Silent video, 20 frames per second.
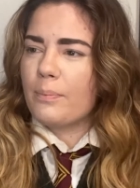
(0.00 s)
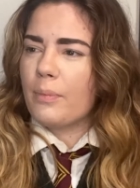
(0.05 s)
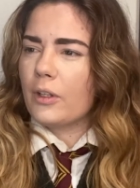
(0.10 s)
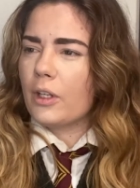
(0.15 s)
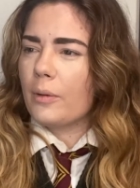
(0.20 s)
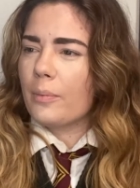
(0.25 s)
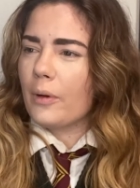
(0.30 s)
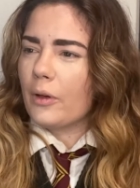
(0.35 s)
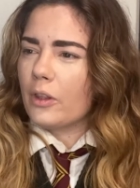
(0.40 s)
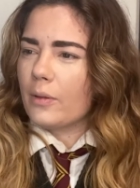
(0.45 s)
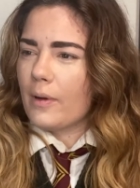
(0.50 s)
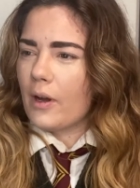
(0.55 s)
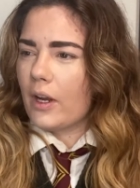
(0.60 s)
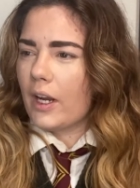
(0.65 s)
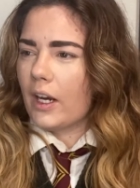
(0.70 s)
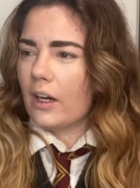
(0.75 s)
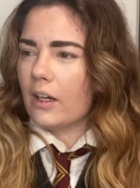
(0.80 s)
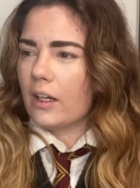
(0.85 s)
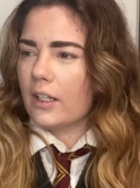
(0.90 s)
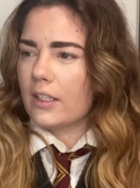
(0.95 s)
They're both about
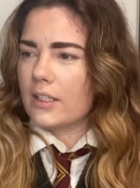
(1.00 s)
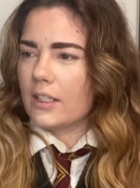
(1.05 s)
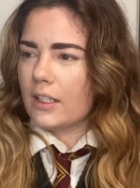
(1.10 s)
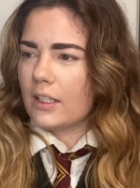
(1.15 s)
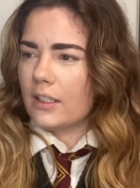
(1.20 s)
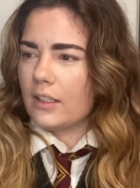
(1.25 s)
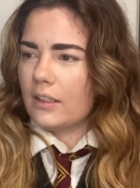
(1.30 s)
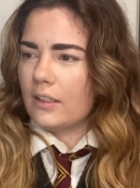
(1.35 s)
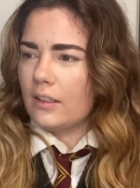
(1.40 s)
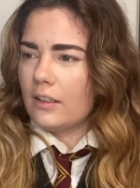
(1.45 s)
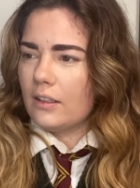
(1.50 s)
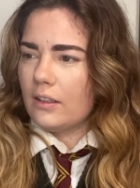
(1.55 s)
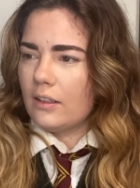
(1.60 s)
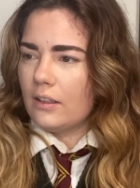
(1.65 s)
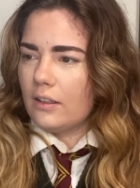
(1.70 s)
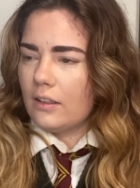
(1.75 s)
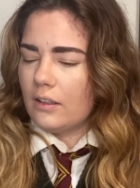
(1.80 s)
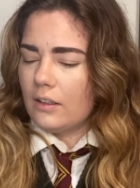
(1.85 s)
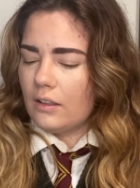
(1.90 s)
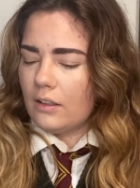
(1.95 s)
Harry, isn't it?
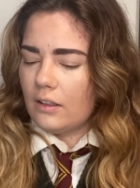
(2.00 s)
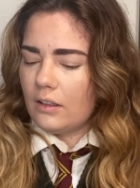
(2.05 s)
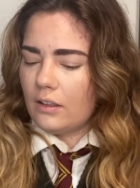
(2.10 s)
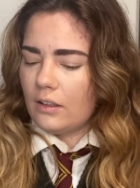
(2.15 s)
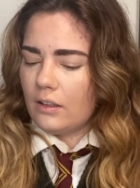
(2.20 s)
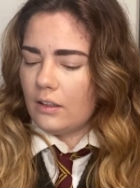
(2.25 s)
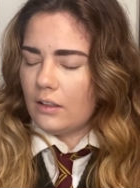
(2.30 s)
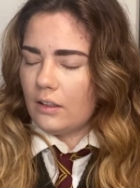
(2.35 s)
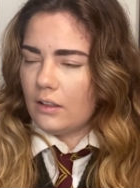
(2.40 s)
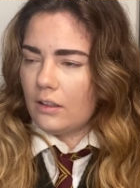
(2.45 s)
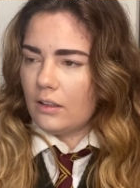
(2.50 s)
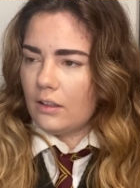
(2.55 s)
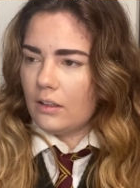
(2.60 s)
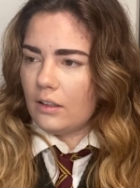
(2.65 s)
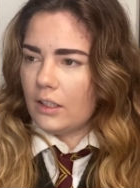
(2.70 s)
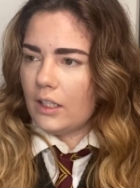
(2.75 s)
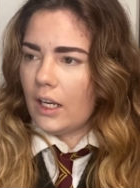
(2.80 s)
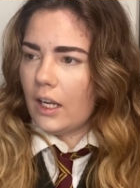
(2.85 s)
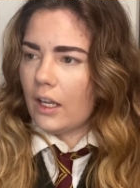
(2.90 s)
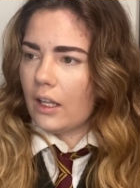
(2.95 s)

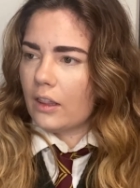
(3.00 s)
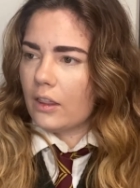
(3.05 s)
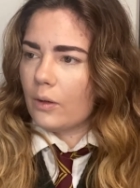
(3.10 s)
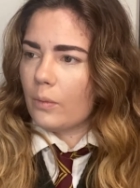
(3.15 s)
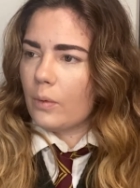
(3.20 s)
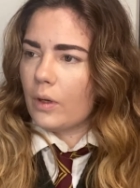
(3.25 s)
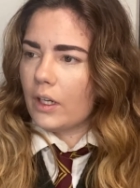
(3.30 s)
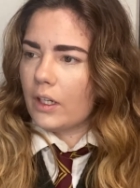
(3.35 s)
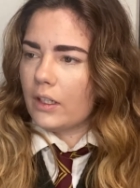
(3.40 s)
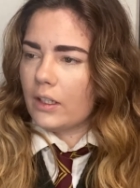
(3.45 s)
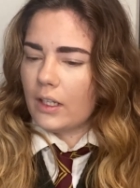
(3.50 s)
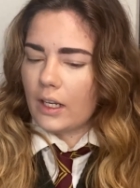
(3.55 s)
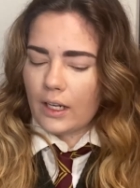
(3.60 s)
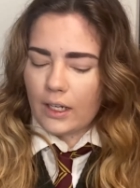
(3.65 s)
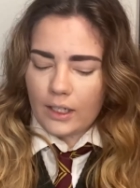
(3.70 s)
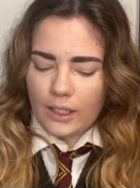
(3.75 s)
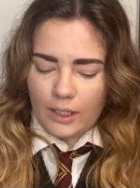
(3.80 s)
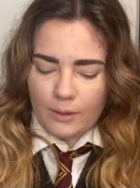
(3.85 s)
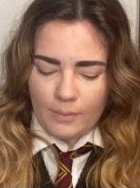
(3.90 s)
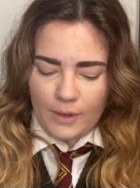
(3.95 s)
Yeah, the one
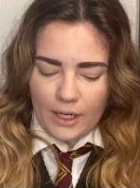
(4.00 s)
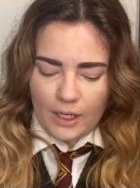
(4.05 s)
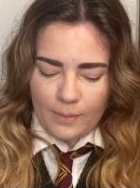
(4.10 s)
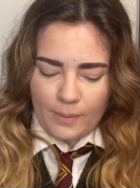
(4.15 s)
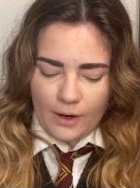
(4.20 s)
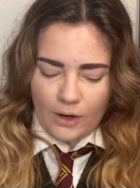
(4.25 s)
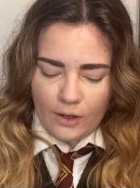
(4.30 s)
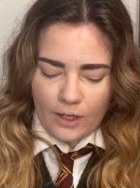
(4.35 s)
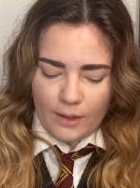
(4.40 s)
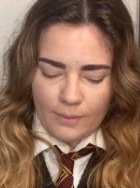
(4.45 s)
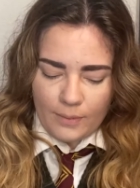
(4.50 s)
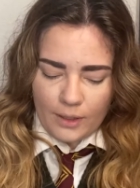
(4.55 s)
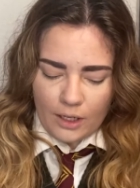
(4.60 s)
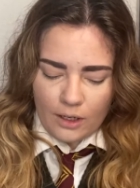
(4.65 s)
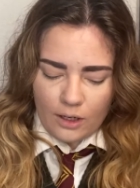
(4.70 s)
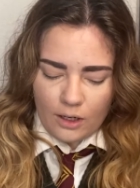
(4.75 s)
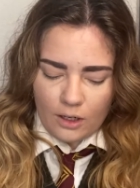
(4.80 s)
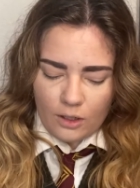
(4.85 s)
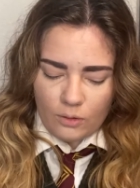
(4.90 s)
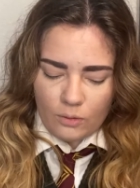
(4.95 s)
that he made about him
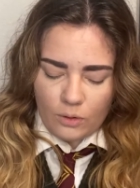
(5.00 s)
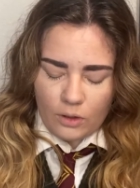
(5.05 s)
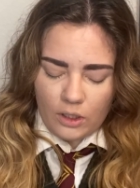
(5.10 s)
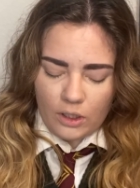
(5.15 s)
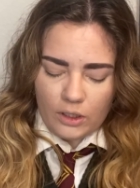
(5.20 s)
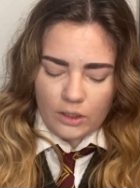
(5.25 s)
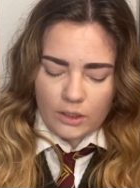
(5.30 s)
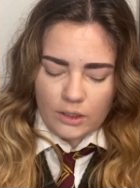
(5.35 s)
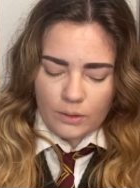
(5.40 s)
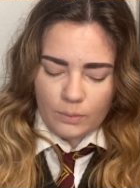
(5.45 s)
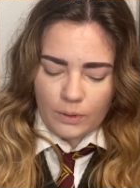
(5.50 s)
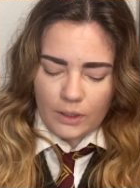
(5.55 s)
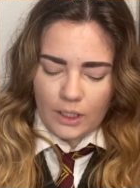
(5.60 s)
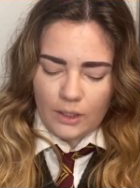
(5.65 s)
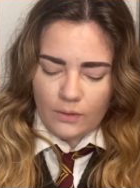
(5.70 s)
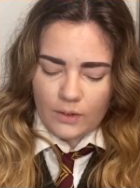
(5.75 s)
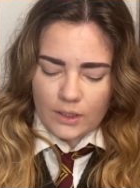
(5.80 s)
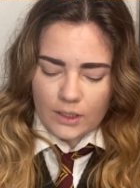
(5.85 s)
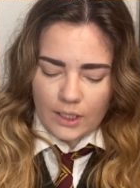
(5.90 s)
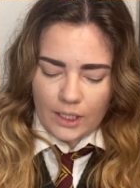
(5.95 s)
at Hogwarts when
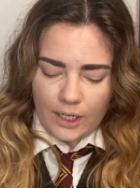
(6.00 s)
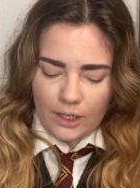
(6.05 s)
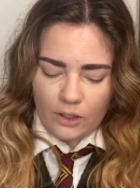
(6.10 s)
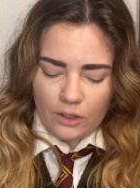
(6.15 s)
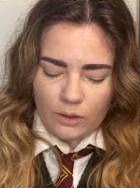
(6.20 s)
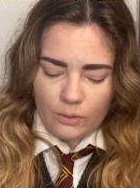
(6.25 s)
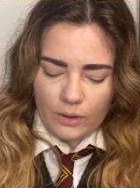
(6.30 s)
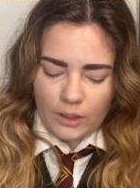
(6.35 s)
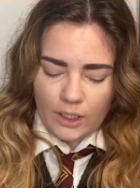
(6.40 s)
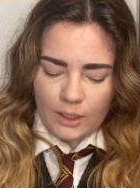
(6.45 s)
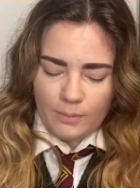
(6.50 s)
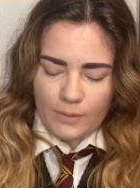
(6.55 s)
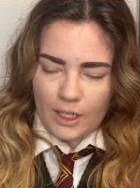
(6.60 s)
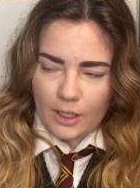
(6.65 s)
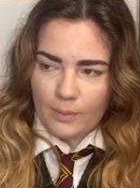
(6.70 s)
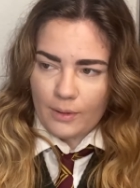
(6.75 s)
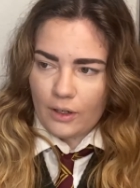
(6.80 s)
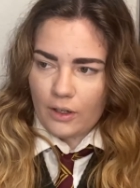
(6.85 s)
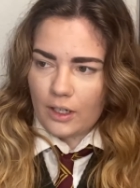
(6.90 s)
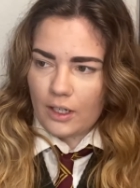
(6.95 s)
he was there, and the one he made
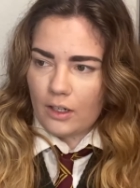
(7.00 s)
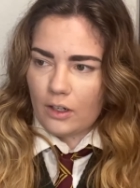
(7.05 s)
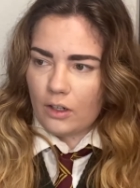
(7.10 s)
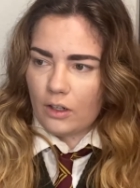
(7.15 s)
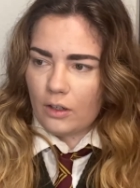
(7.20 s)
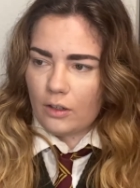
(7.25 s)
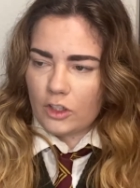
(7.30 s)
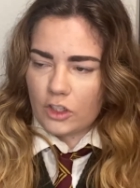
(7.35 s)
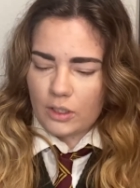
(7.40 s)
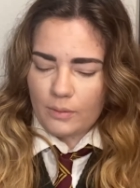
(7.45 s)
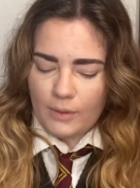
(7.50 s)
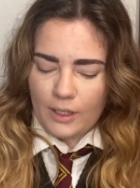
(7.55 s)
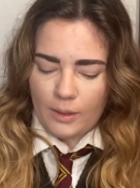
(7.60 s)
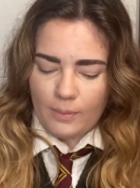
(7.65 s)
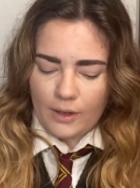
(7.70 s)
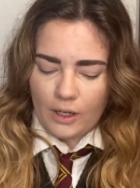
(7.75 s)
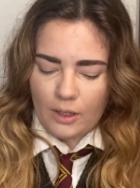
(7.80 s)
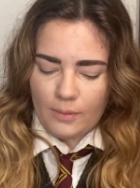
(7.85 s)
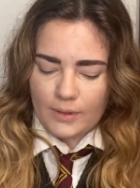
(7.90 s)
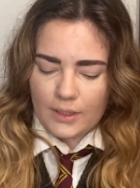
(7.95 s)
about him, or she made
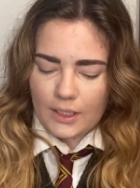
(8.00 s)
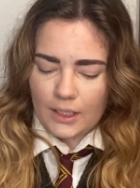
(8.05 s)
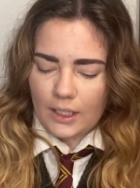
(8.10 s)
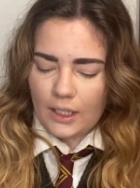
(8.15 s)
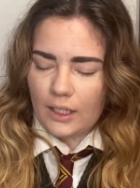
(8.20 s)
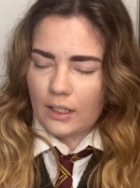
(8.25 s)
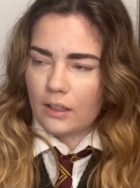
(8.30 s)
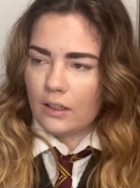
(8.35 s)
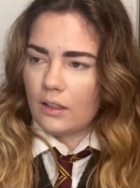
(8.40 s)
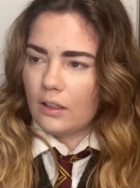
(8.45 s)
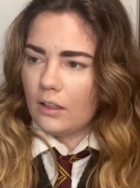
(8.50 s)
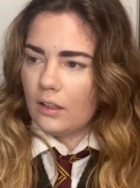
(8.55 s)
about him as a kid.